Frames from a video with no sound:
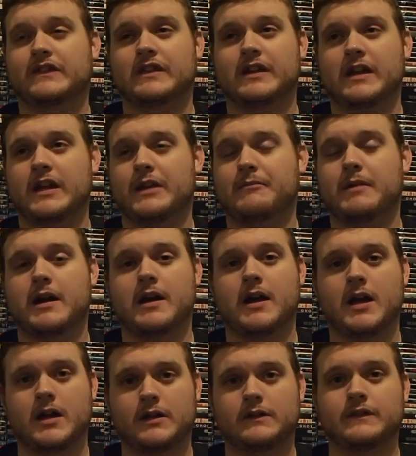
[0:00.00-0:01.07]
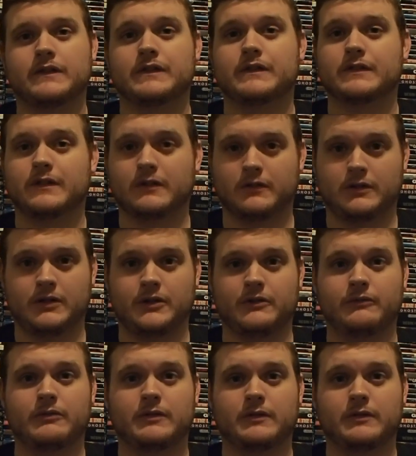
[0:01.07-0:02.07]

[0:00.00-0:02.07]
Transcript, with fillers: the name Han Solo.